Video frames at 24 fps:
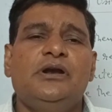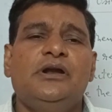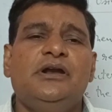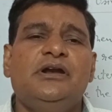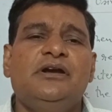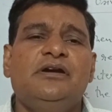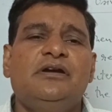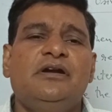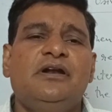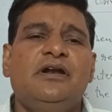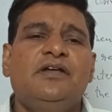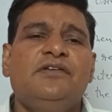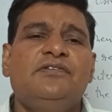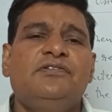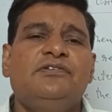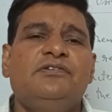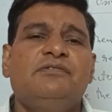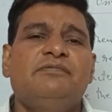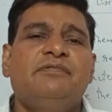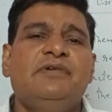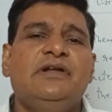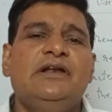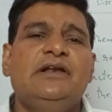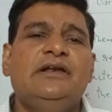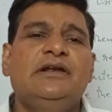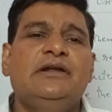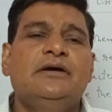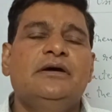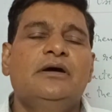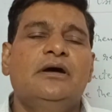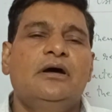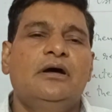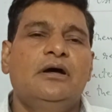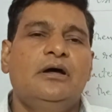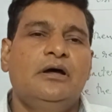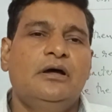interest
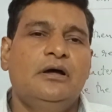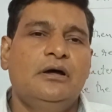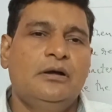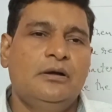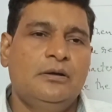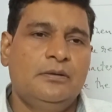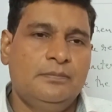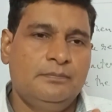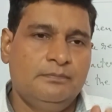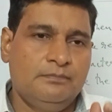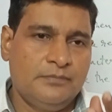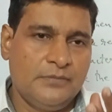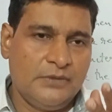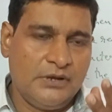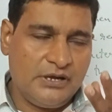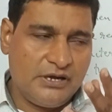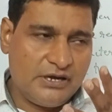will